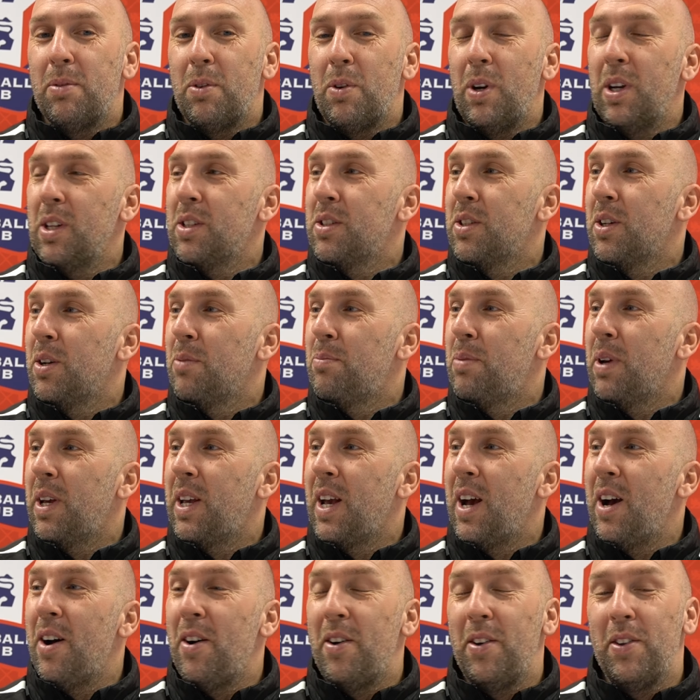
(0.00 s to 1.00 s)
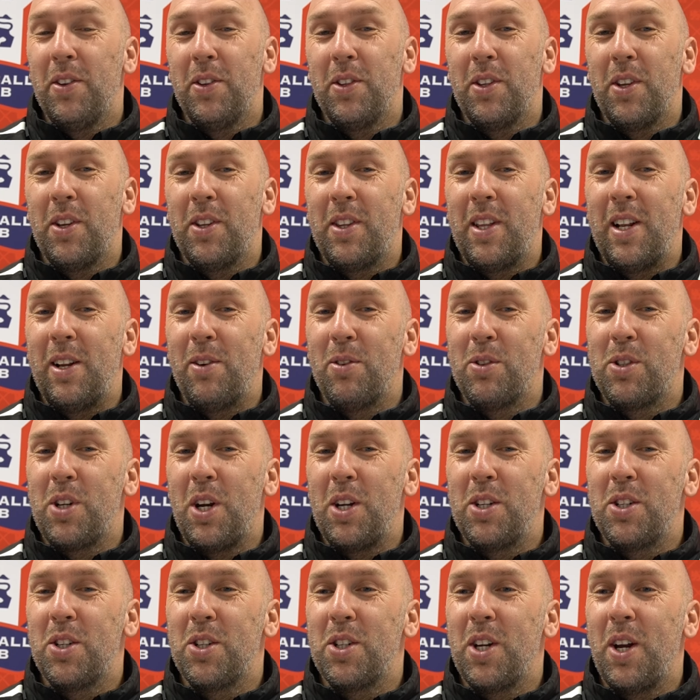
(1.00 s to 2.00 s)
Quick to pick out on the little
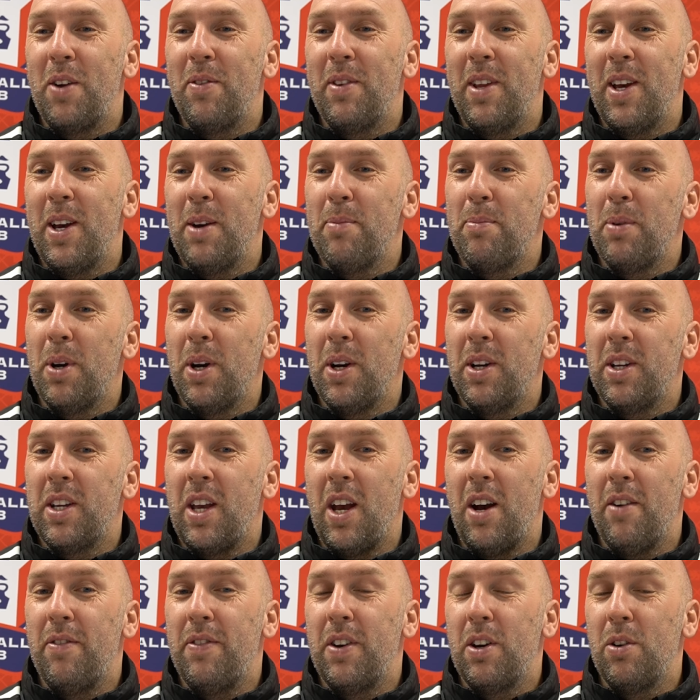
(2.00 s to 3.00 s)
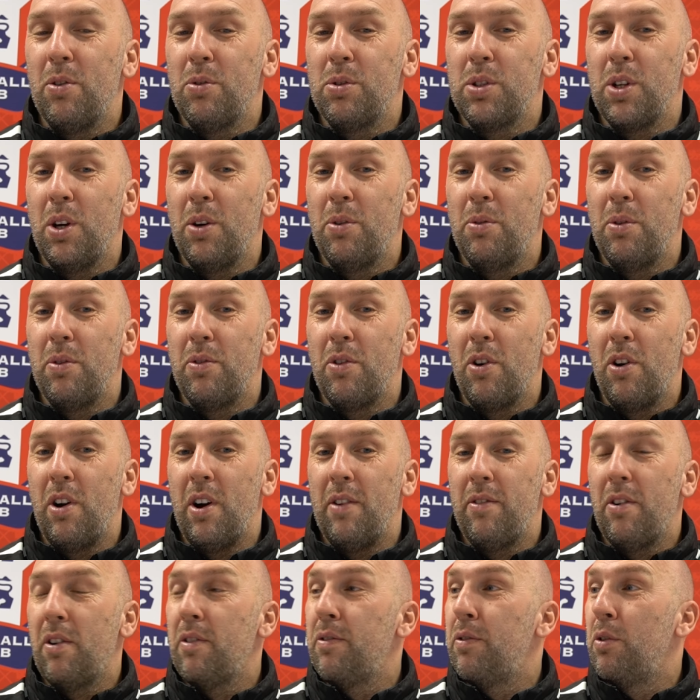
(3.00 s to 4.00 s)
change of shape there, but yeah, I think also we've got to
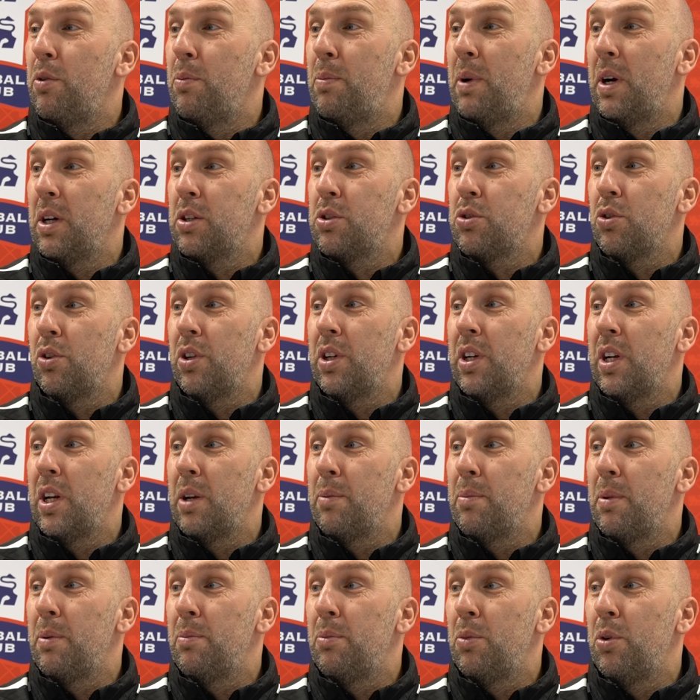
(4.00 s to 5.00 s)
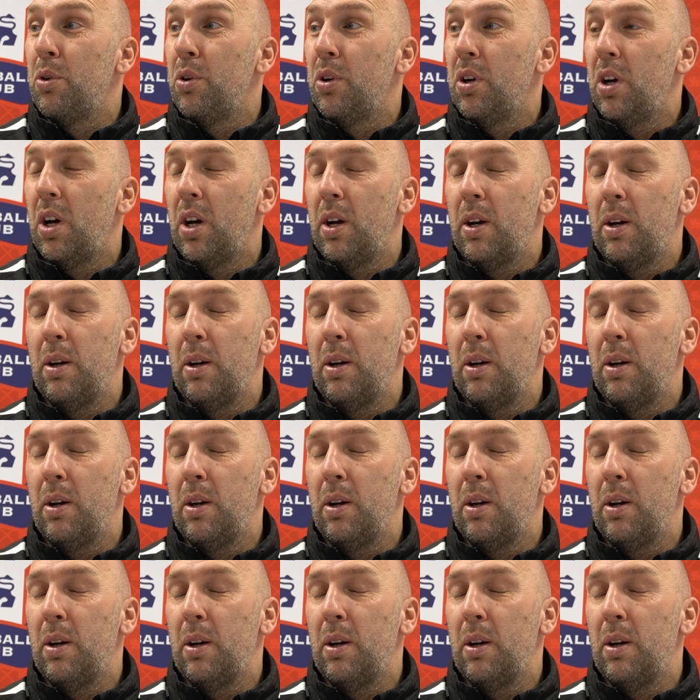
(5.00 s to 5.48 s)
have our fullbacks joining in a bit more.